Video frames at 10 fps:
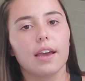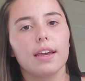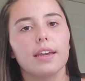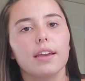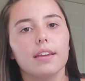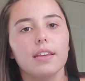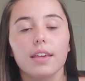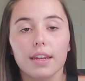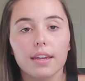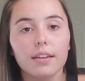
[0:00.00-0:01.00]
I
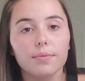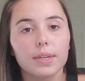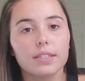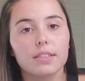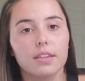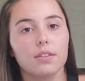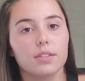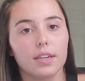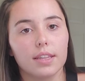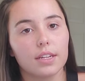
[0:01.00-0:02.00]
get it, because
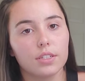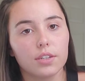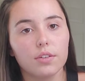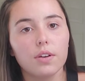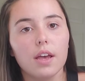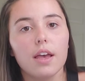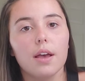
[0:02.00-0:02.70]
Theo's like that too,